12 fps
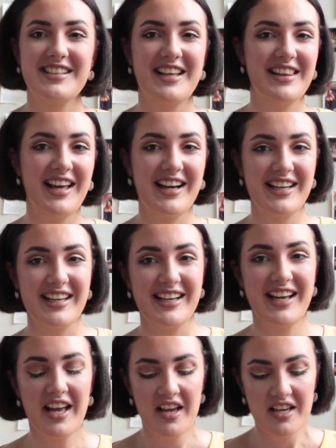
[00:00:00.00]
I love it,
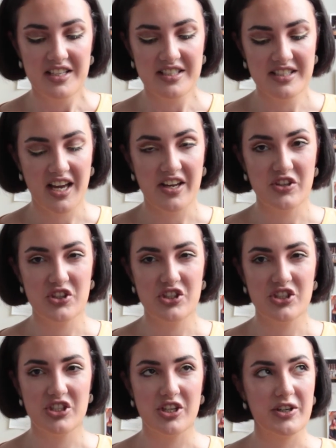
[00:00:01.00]

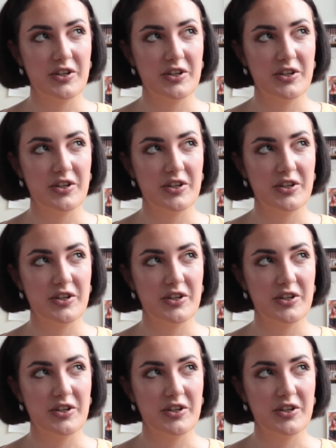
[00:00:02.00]
such